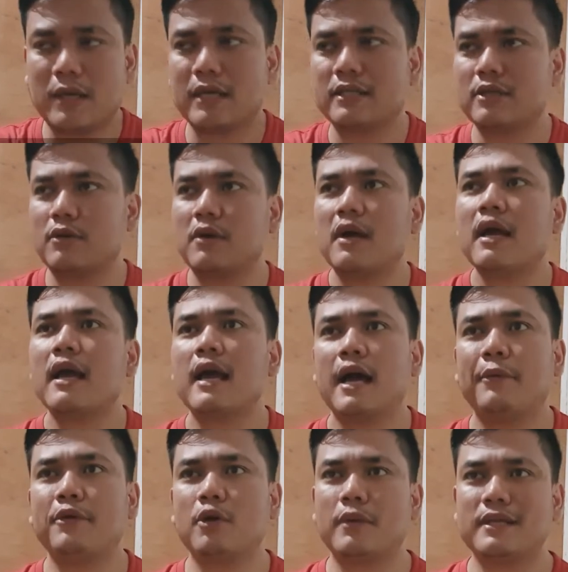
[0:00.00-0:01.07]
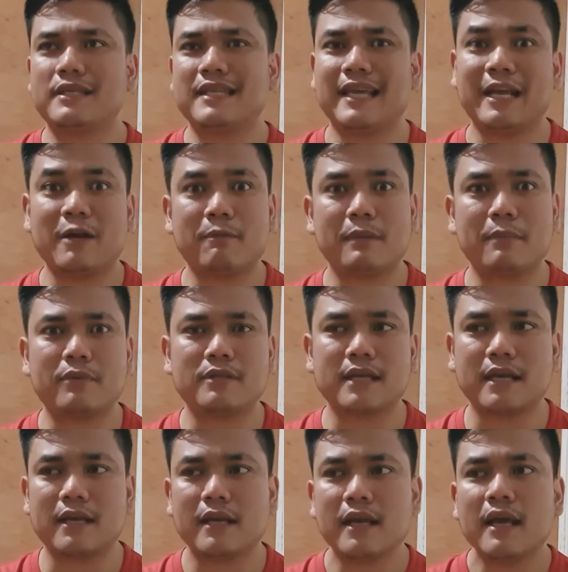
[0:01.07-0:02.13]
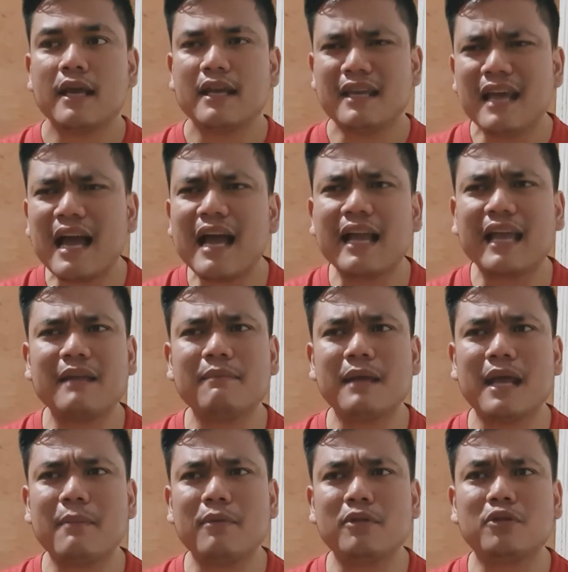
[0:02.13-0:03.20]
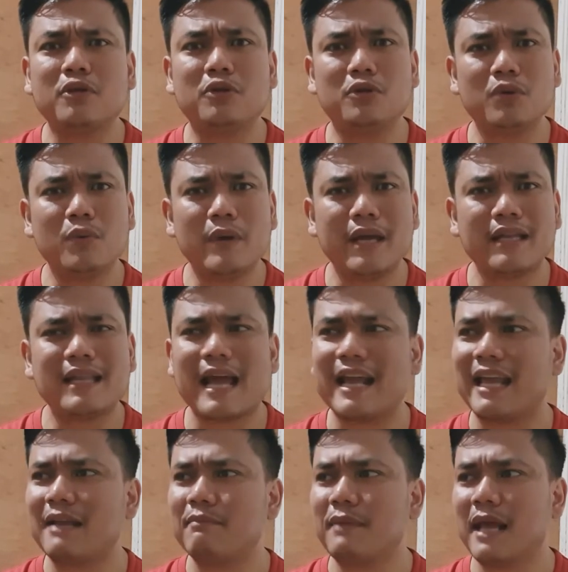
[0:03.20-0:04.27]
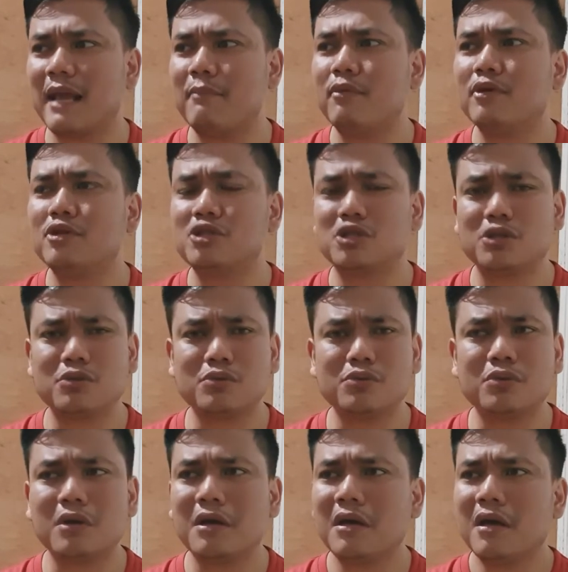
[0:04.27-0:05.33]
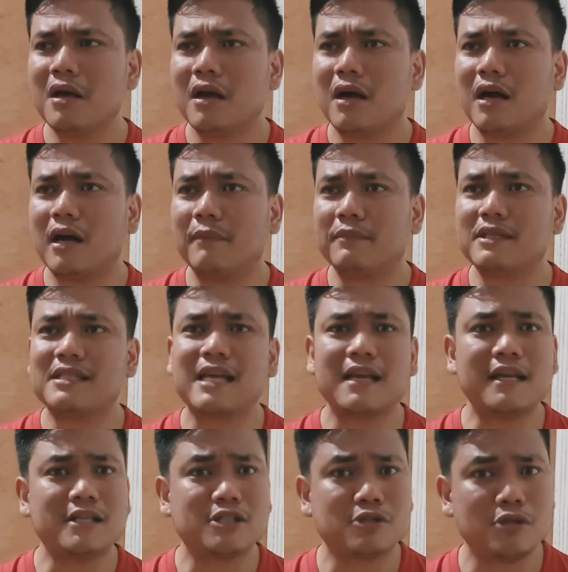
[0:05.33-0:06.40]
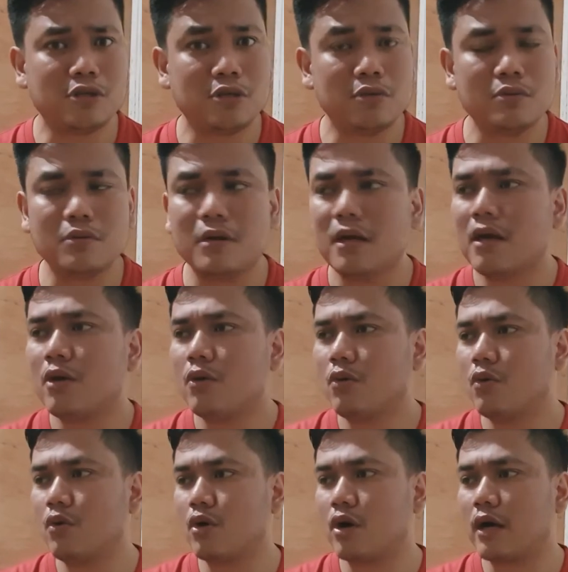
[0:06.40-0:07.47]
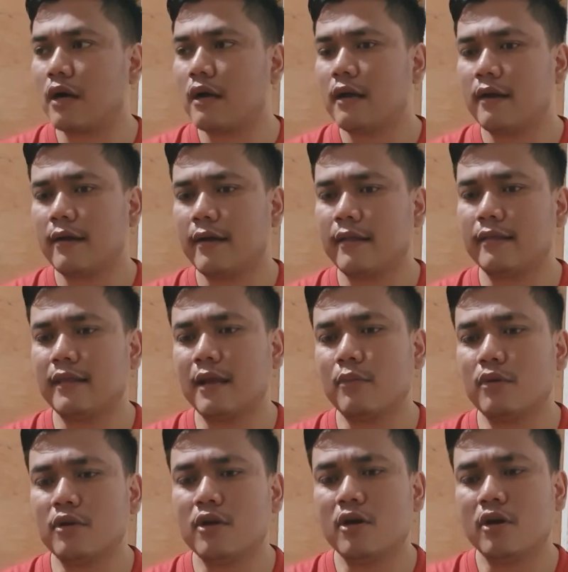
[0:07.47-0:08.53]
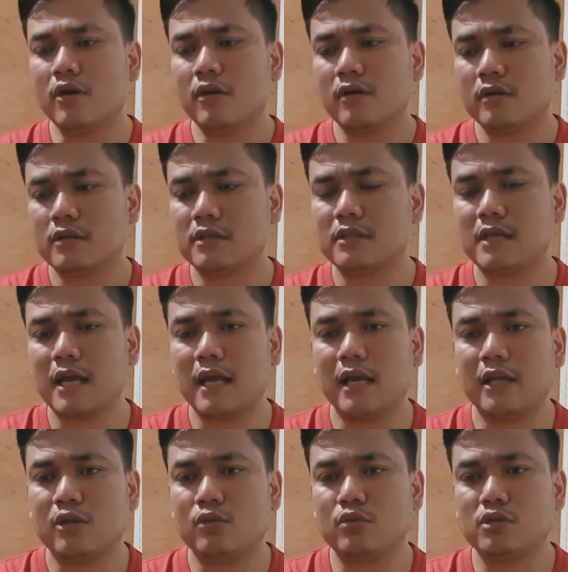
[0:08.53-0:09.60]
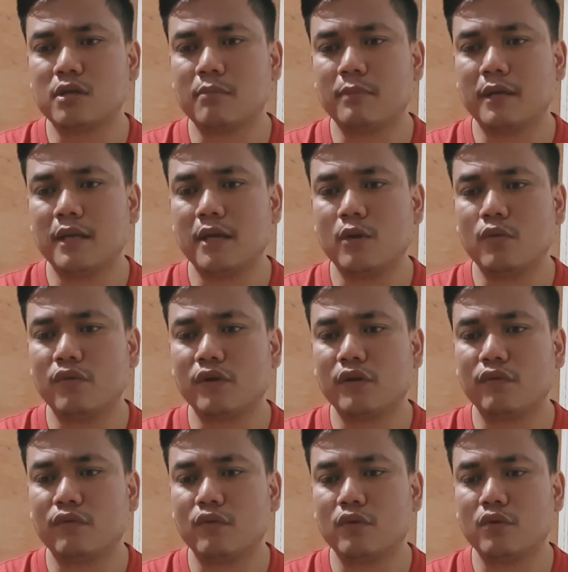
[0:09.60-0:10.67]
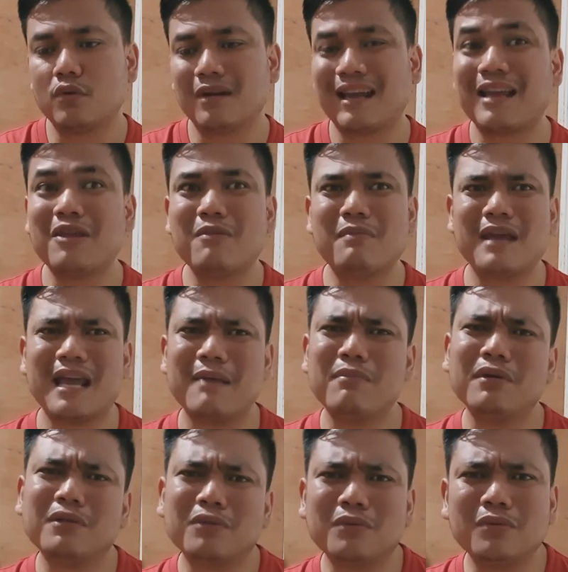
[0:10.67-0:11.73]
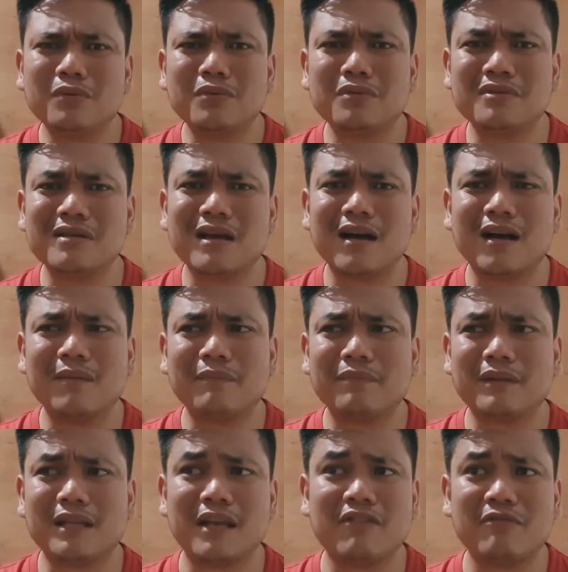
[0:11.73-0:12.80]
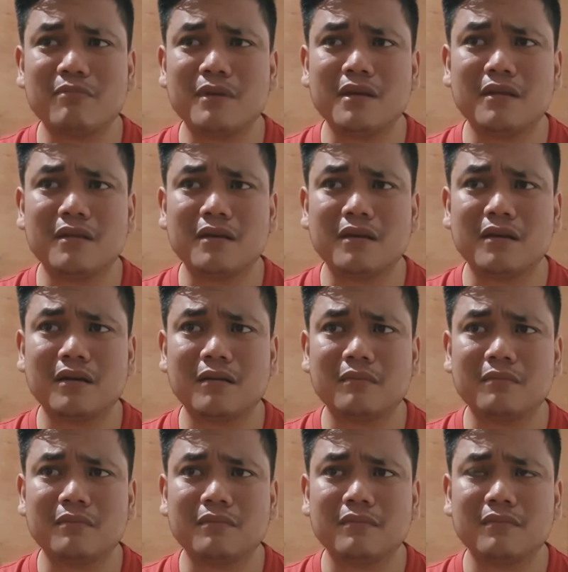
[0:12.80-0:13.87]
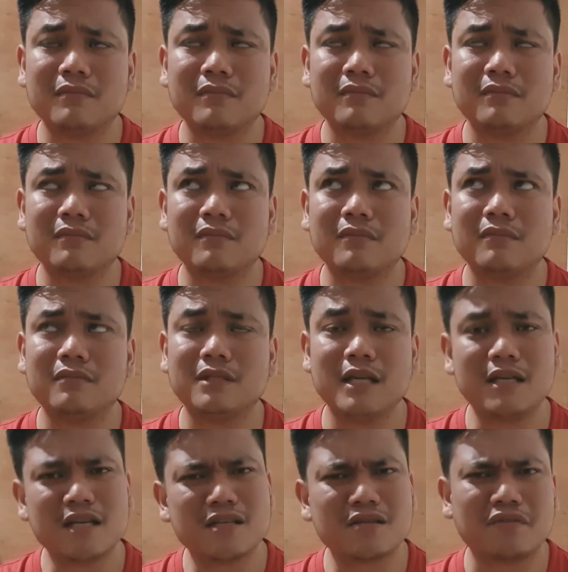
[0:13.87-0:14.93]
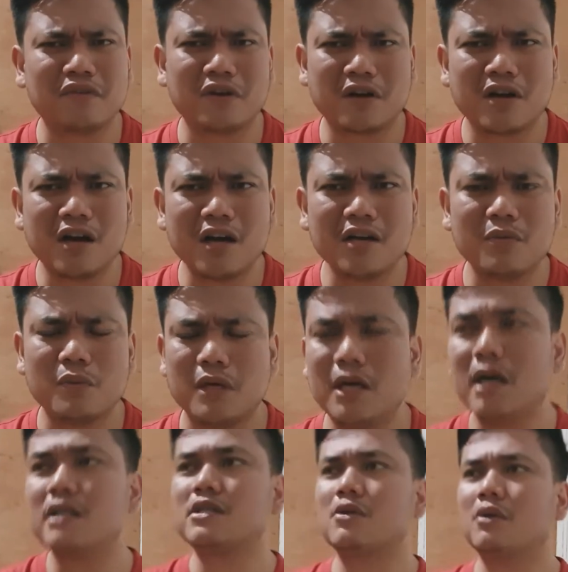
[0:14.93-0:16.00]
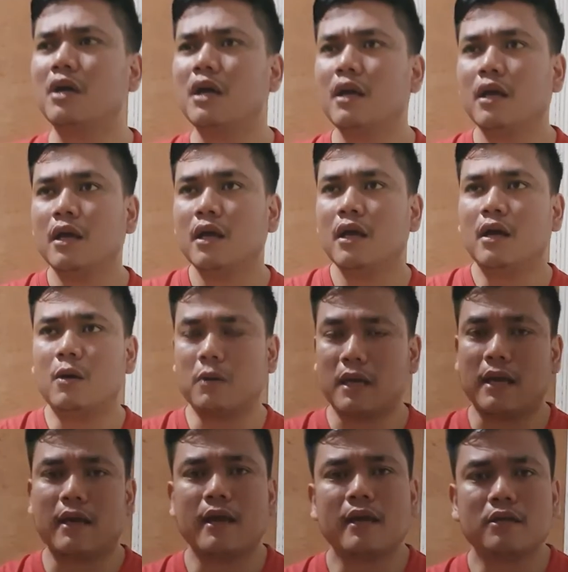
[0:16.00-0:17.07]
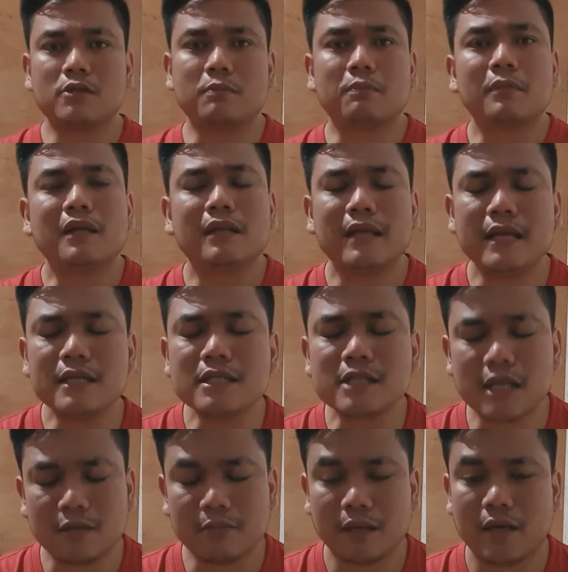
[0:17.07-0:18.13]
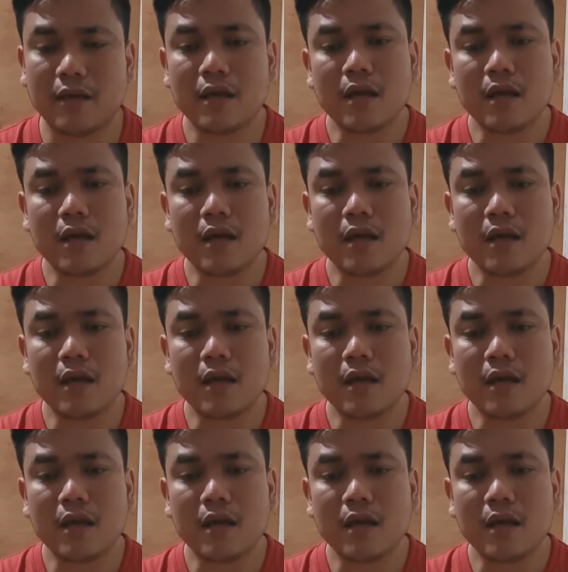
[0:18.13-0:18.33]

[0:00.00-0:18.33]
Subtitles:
So I would always hear people saying, yeah, I be able to do it. I can be able to send this to you. Or they would say to somebody over the phone, or can you be able to give me the details of your card and whatnot. So, okay. So, ladies and gentlemen,